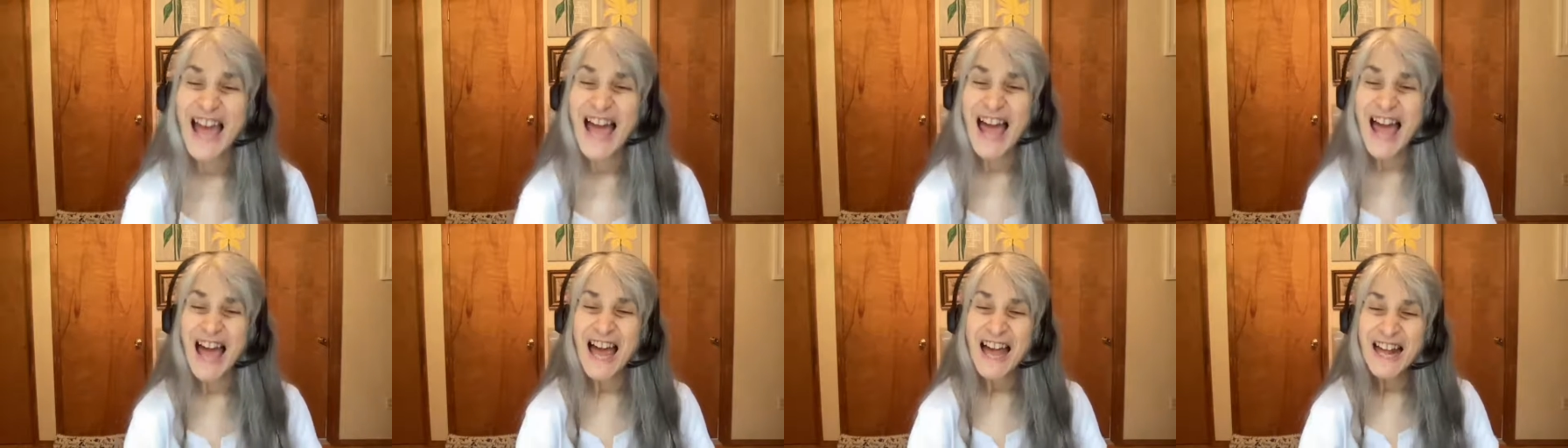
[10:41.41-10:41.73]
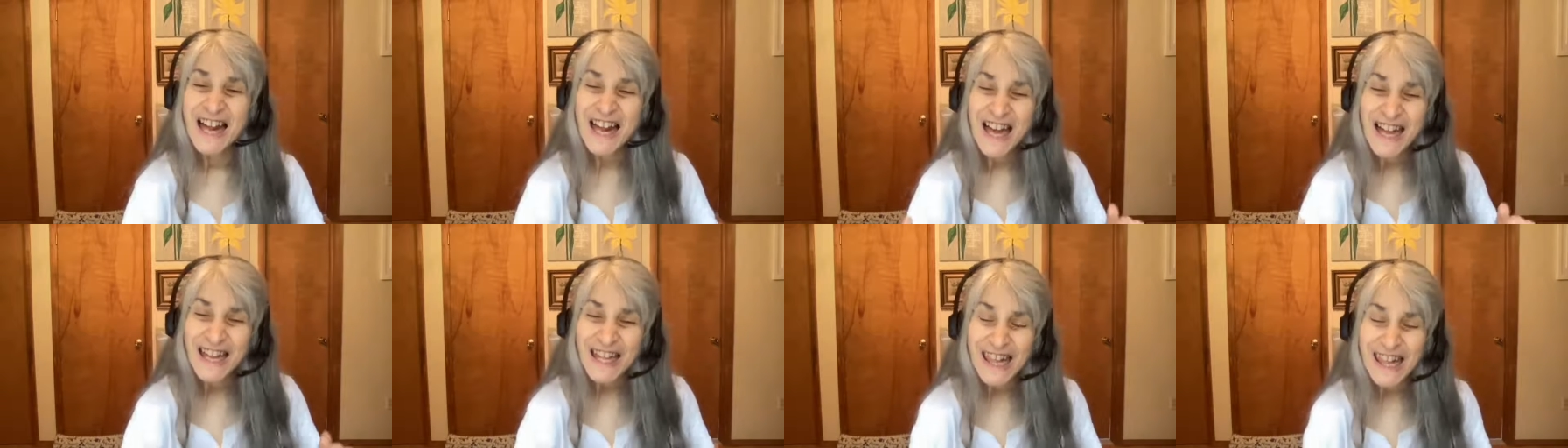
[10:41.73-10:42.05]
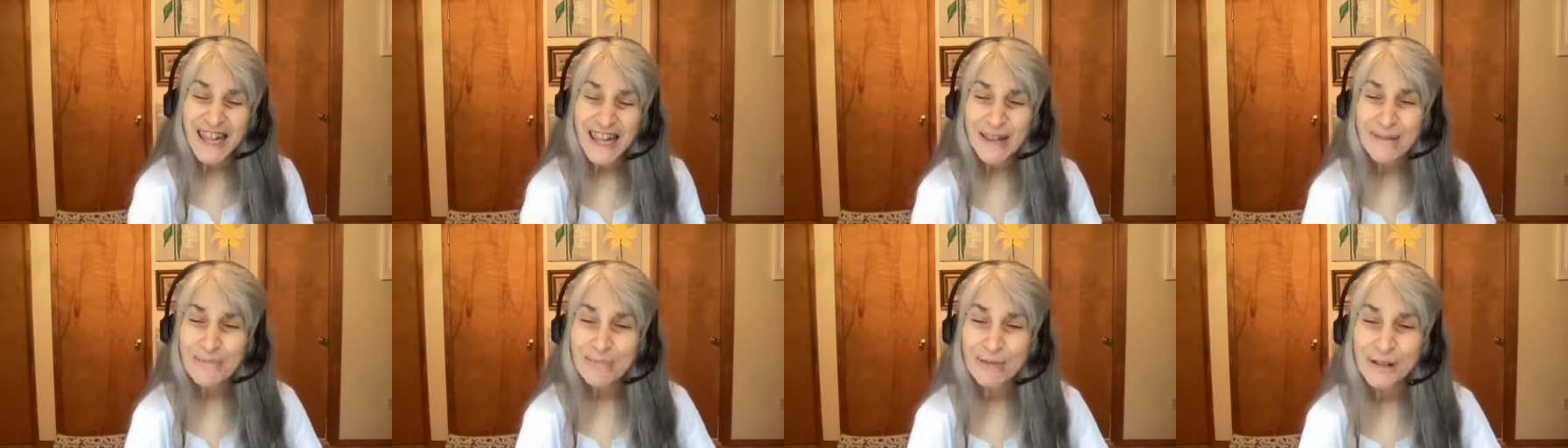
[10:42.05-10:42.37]
And I
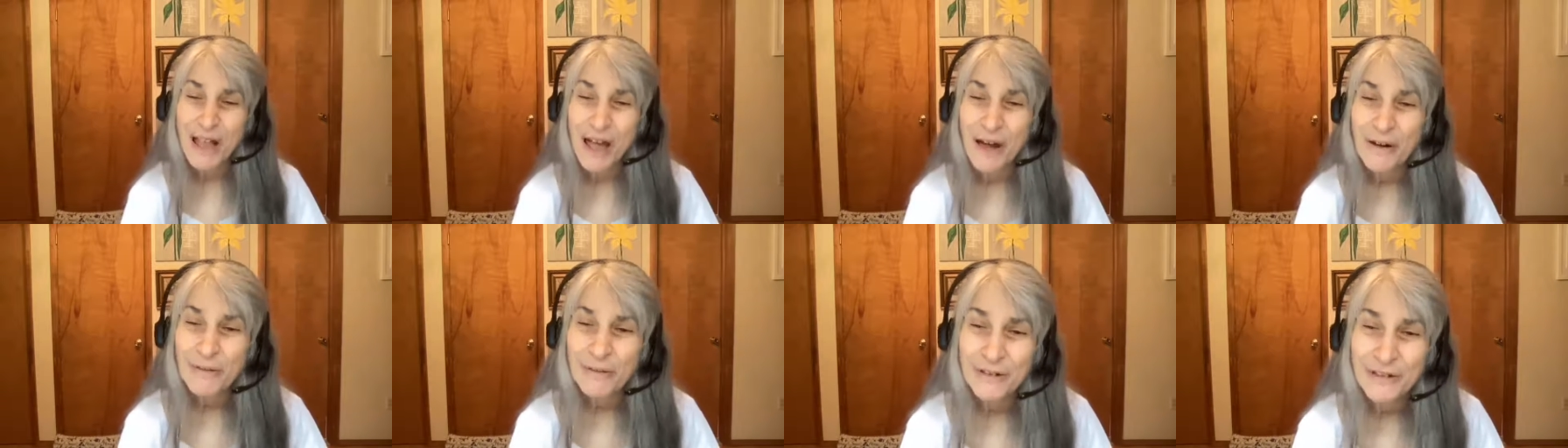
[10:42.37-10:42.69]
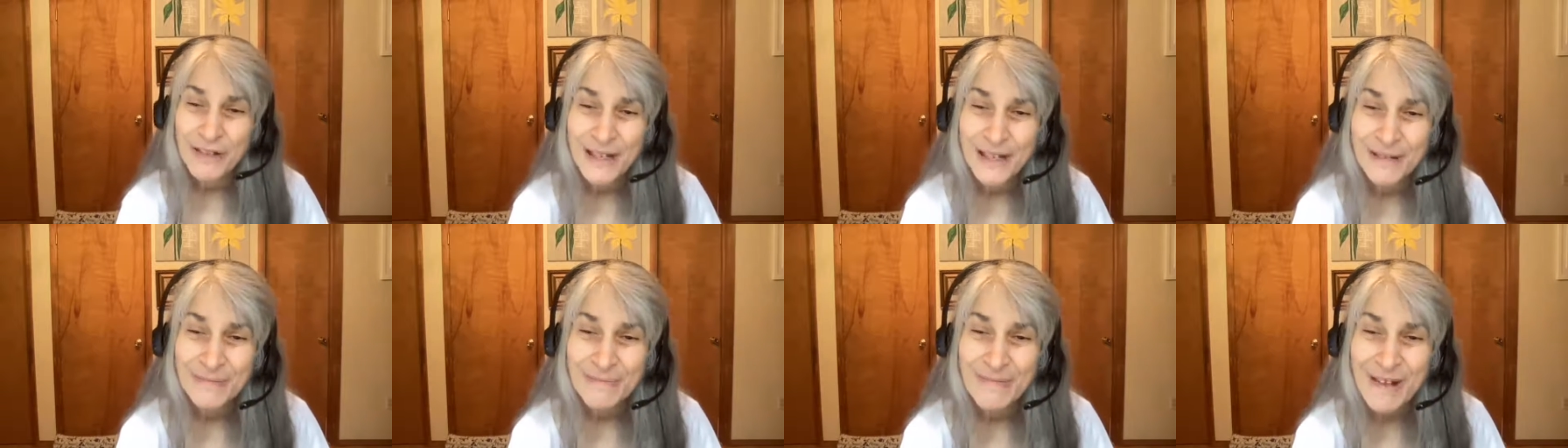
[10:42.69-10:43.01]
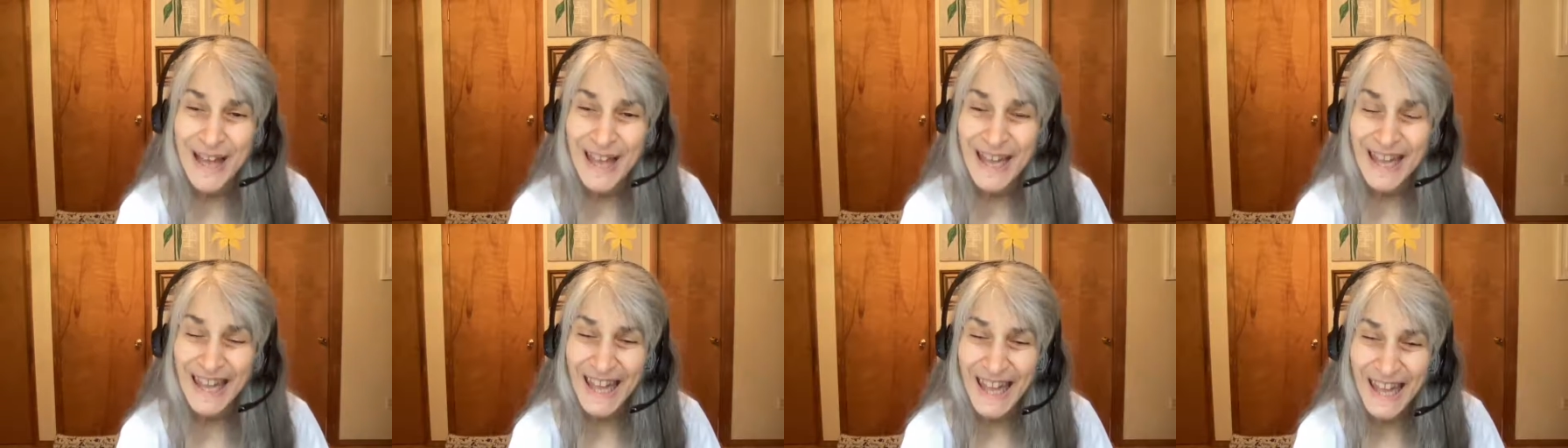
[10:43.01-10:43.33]
keep lowering
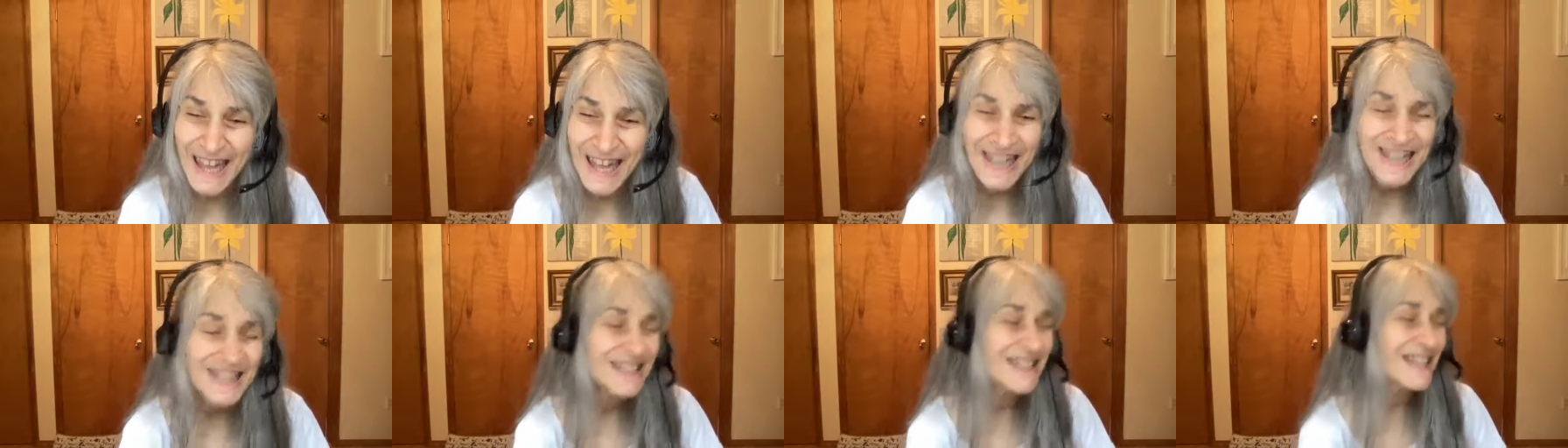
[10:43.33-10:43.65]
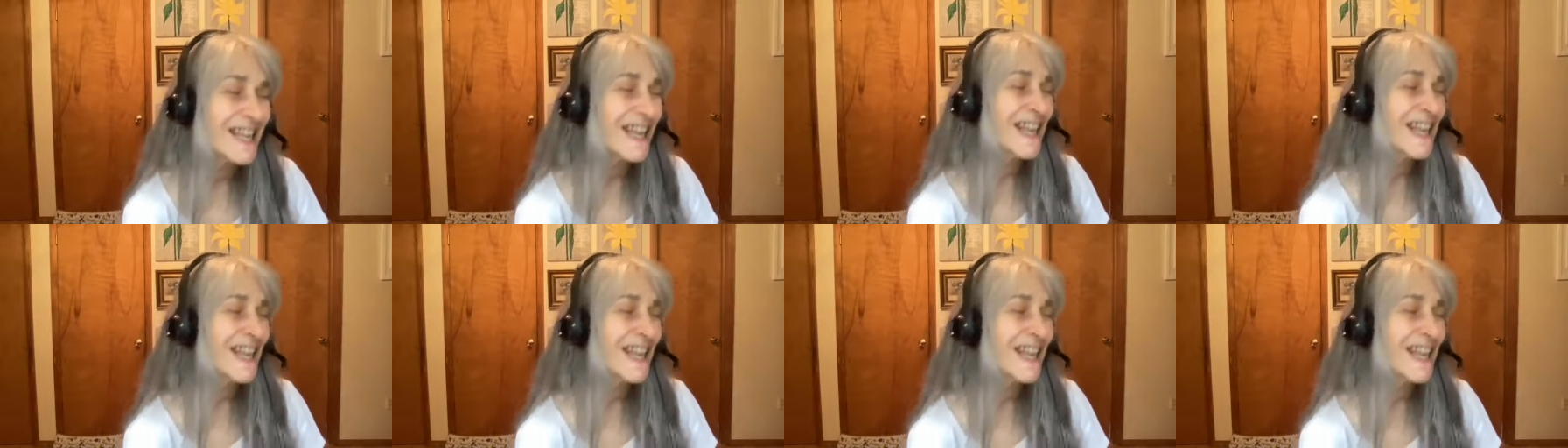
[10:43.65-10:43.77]
my hands